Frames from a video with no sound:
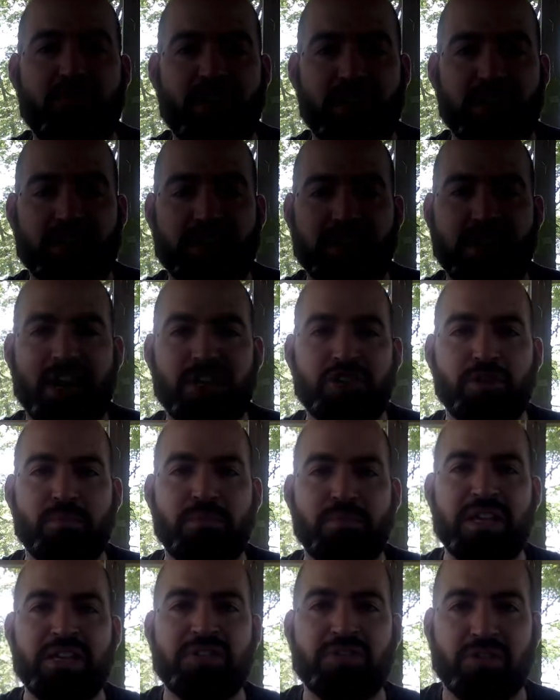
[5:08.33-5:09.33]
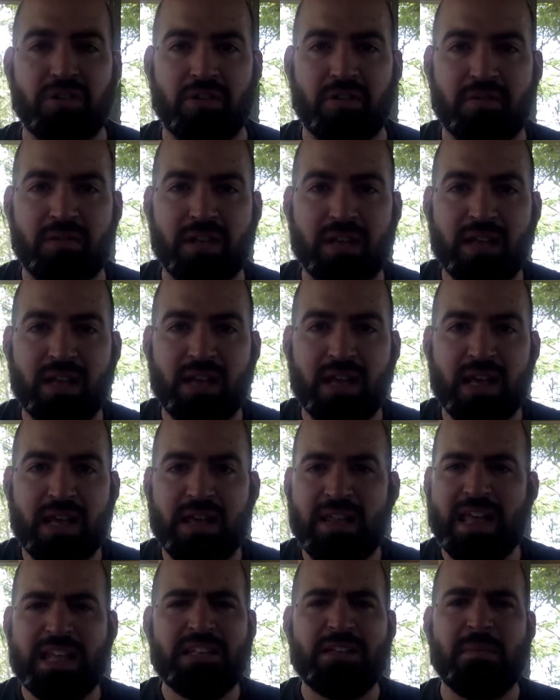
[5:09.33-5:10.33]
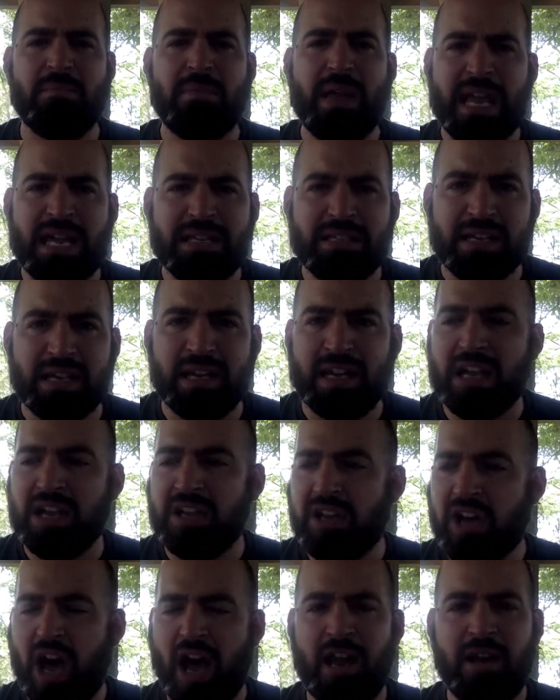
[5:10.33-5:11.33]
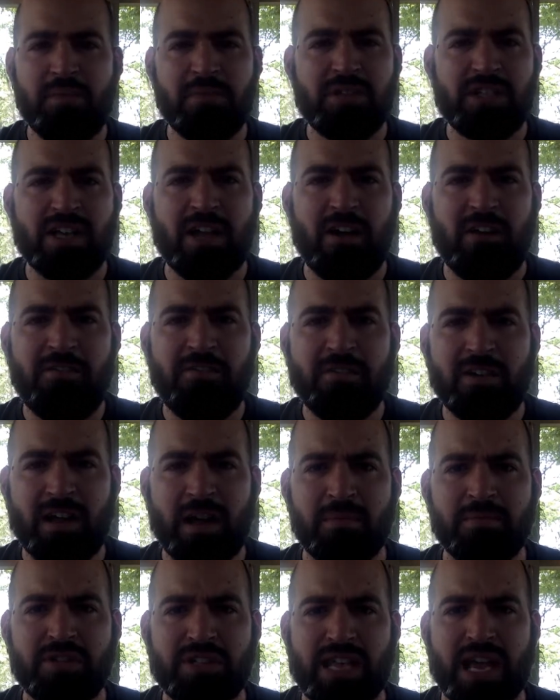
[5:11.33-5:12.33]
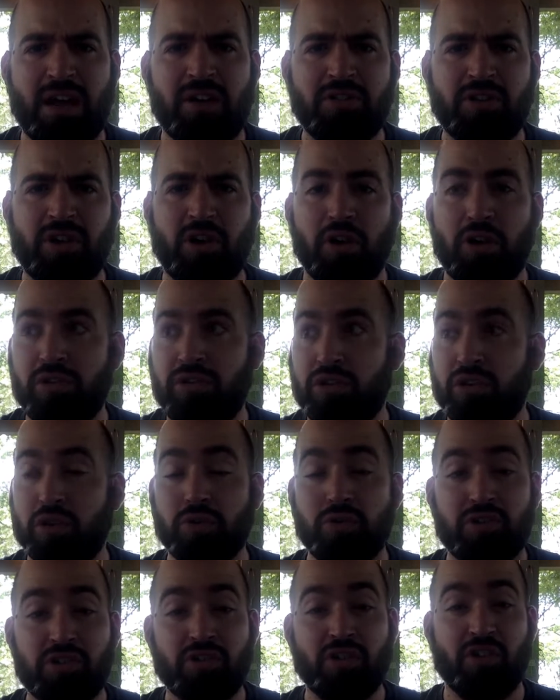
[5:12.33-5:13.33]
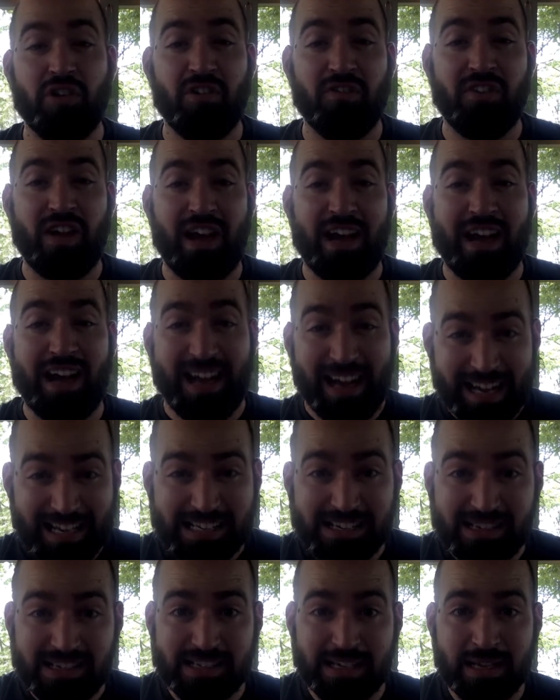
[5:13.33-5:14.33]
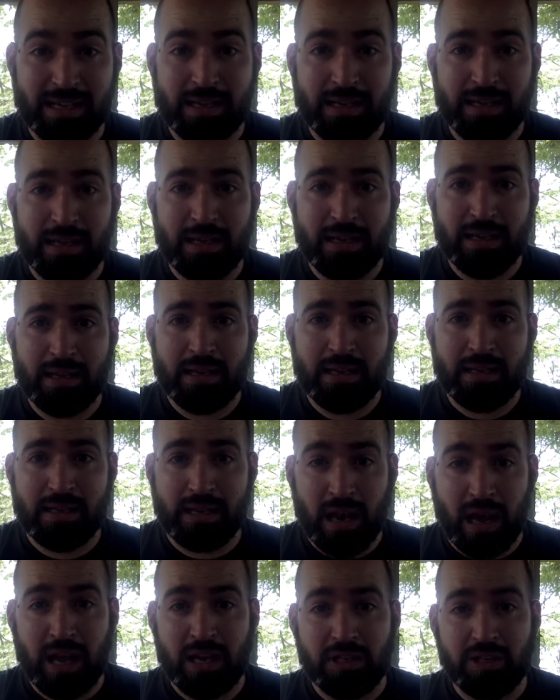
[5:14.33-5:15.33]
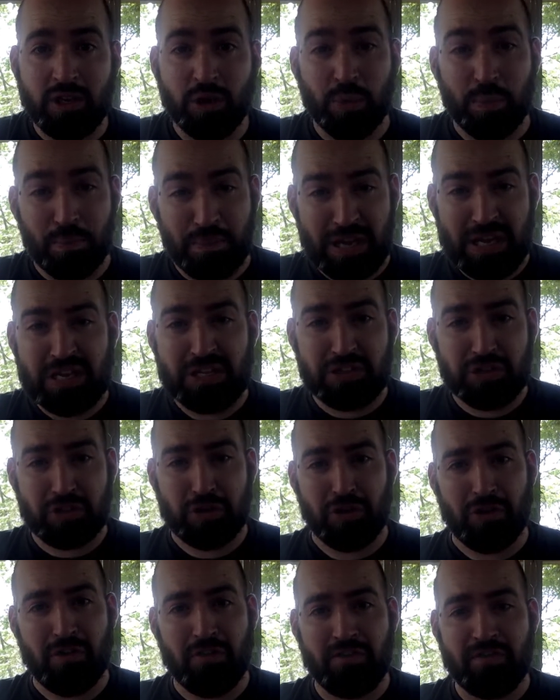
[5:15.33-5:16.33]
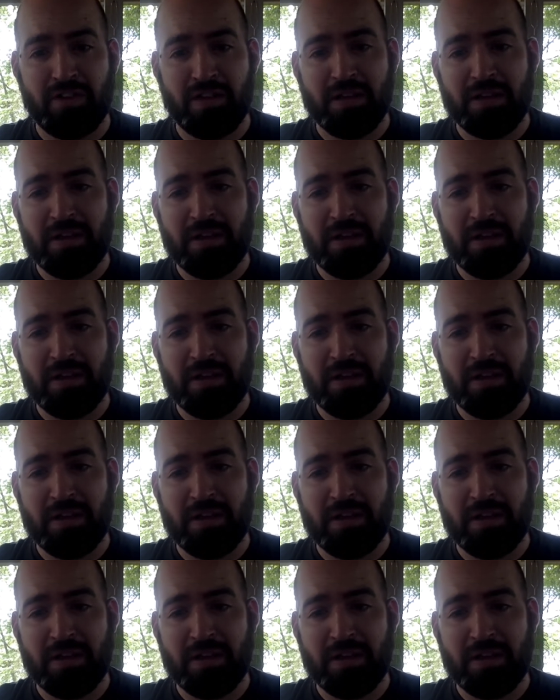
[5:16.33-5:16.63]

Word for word: us, not to be served. That's amazing. God himself comes down to earth to serve us, not to be served